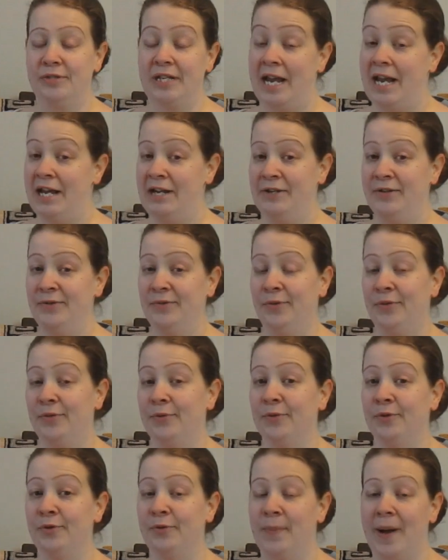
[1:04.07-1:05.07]
take you
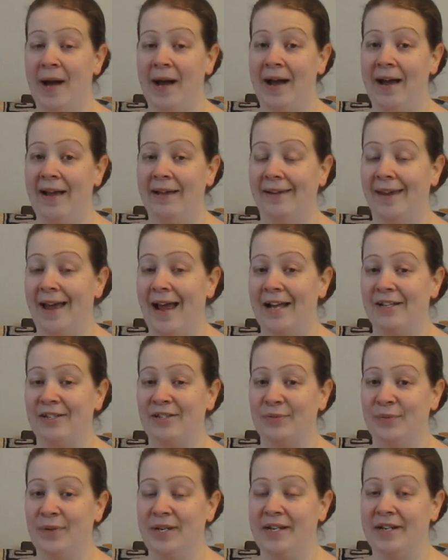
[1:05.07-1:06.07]
through my
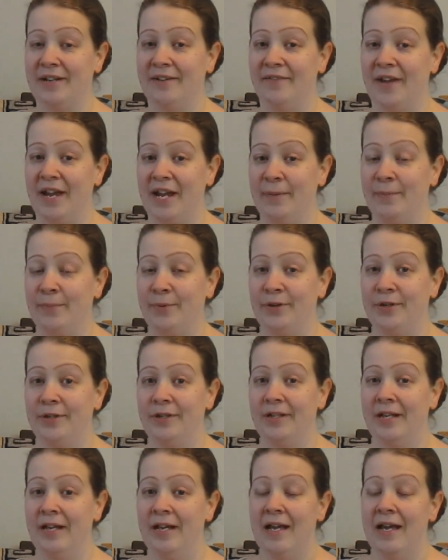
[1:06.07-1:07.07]
last week of
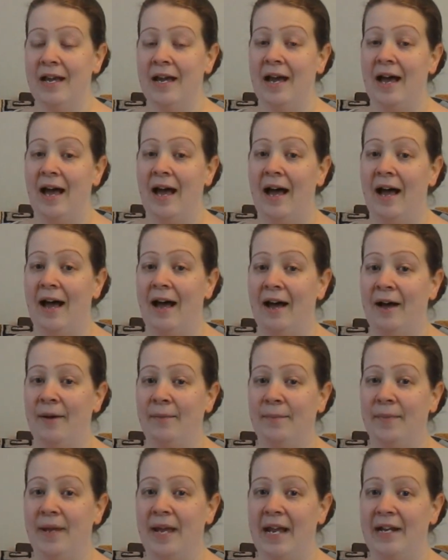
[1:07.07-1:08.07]
April,
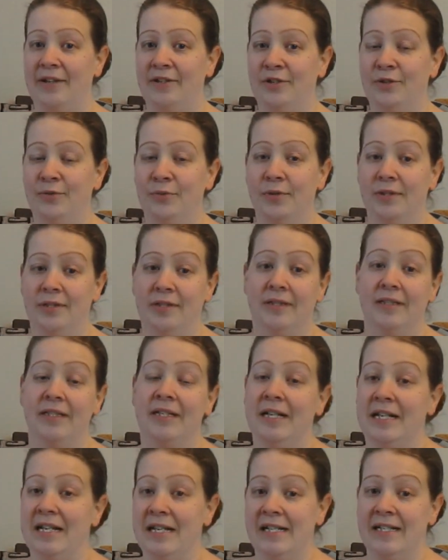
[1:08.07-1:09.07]
um, and you
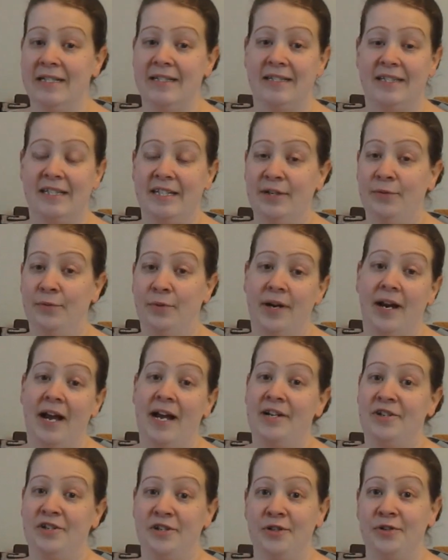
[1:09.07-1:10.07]
will see what
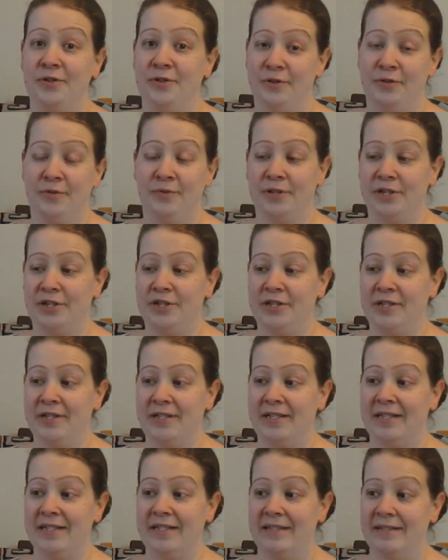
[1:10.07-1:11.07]
I do, which
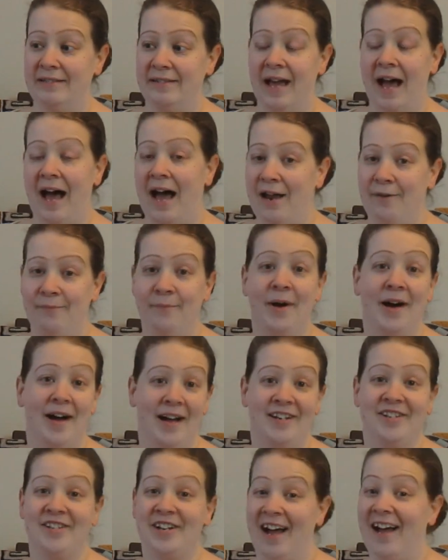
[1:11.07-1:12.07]
is not
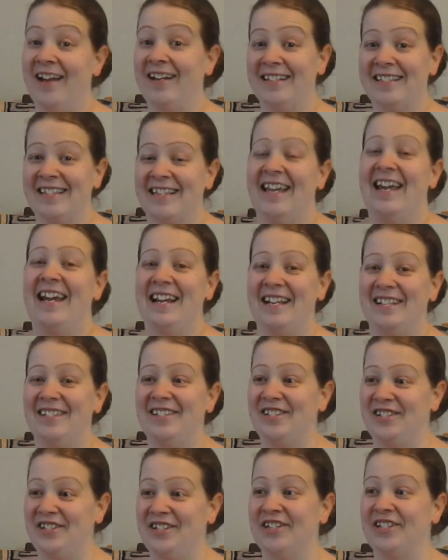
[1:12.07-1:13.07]
much, honestly.
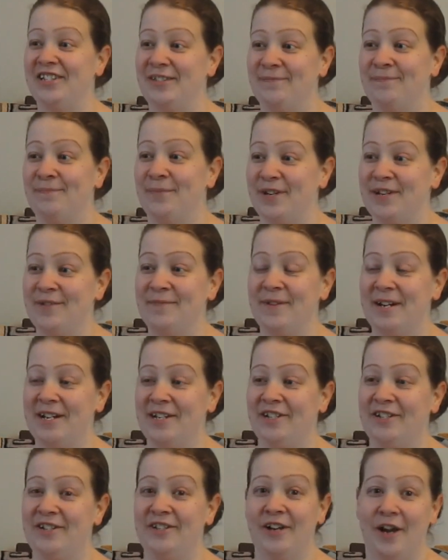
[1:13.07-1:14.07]
It's just pretty
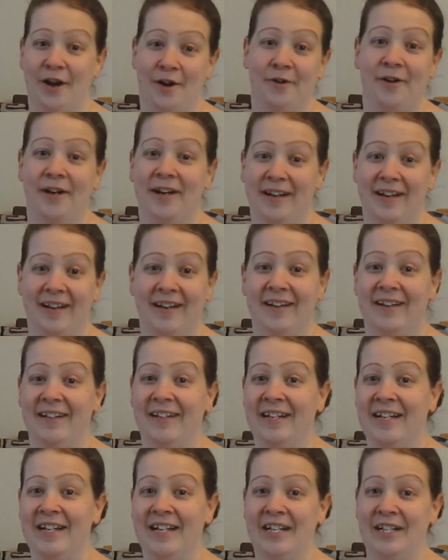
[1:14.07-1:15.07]
much
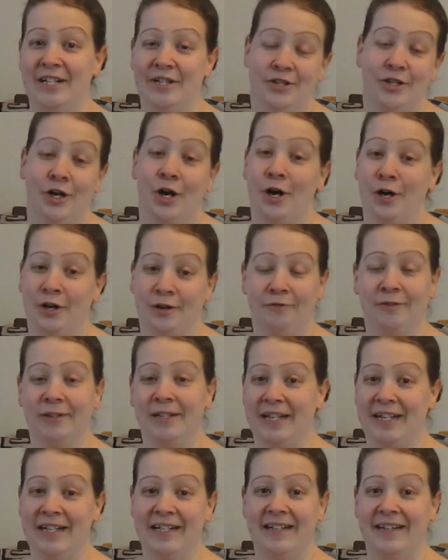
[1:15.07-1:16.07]
yoga,
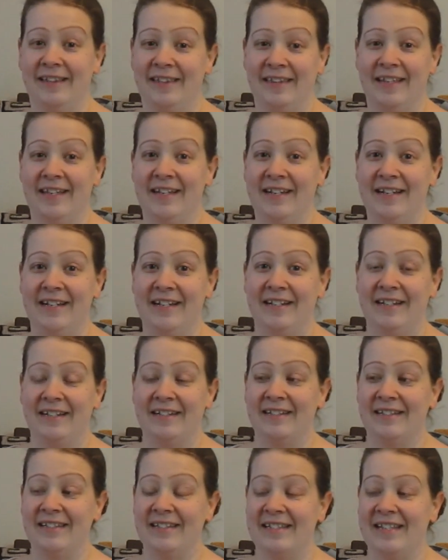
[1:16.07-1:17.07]
dog-related
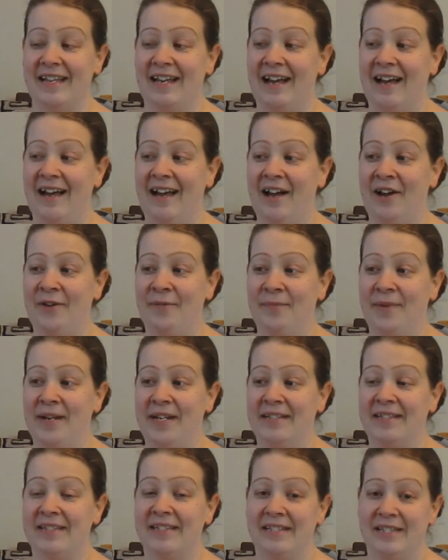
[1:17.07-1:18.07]
things, um,
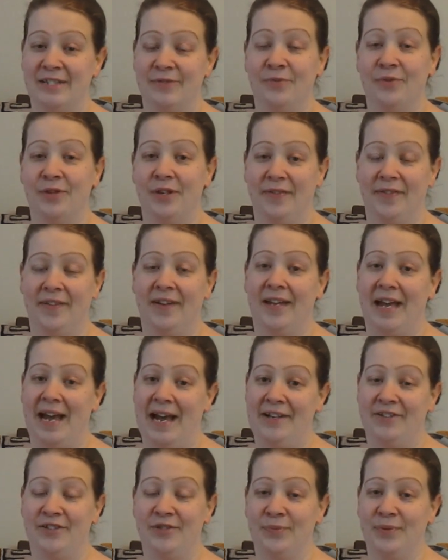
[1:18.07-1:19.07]
and since we're in the
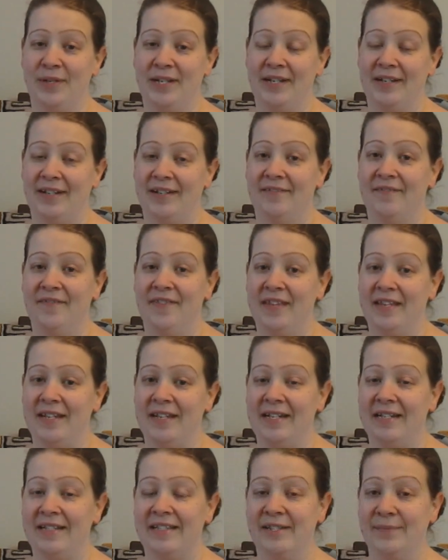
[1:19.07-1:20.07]
last week of
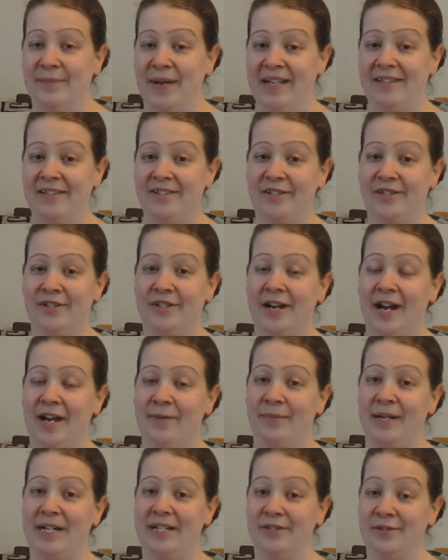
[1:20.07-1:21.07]
the semester
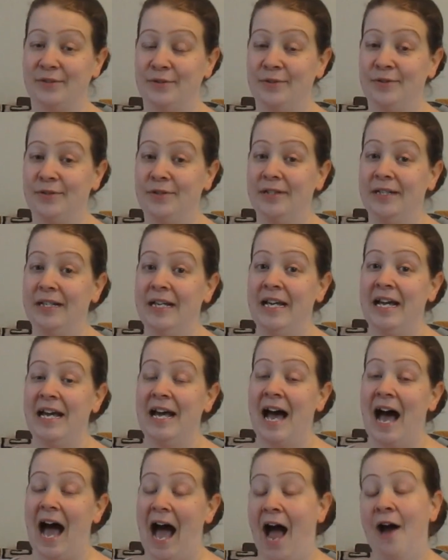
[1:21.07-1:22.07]
at my school,
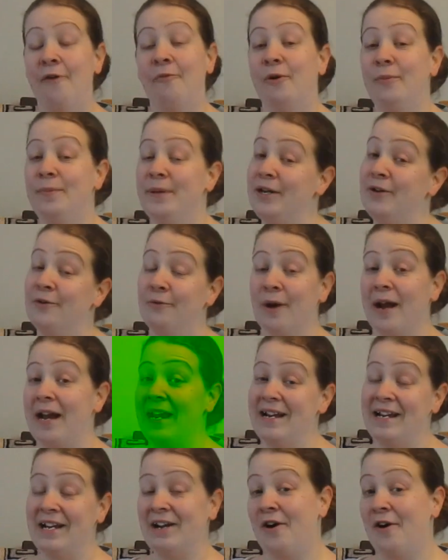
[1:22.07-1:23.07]
I will be
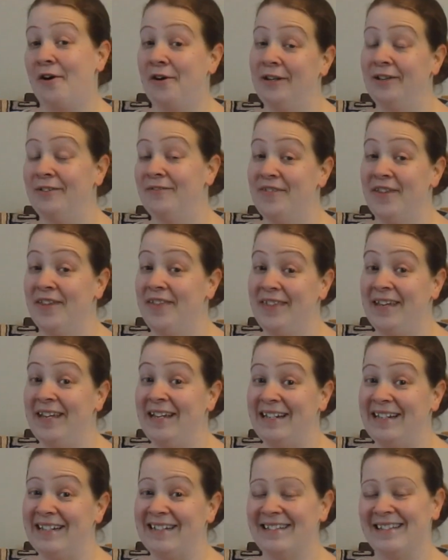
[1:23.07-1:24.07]
grading all of the
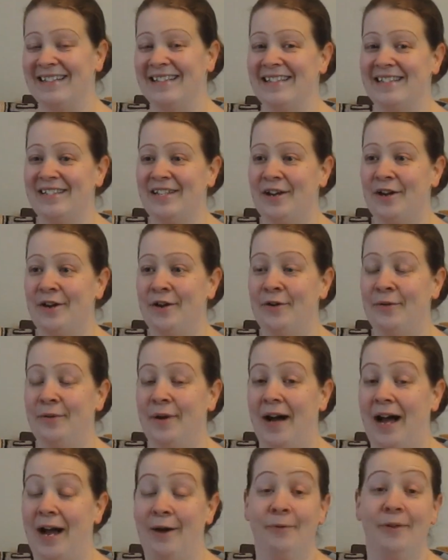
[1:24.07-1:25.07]
things,
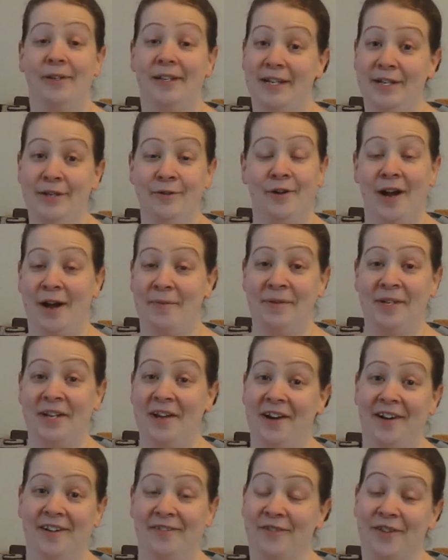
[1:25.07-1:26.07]
so I will let you come
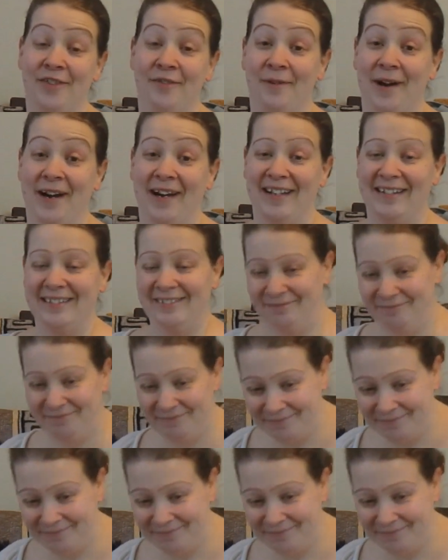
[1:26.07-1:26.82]
along for the ride.